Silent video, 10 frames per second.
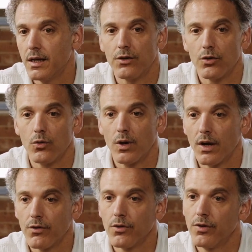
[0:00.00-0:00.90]
into
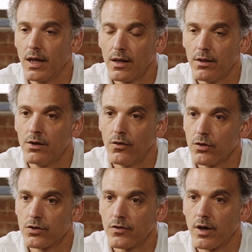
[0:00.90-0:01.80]
whatever the
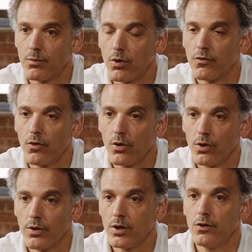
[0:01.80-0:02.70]
diversified
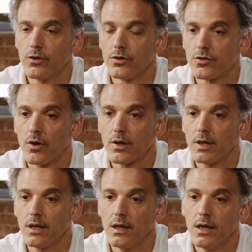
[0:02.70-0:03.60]
portfolio that you've constructed.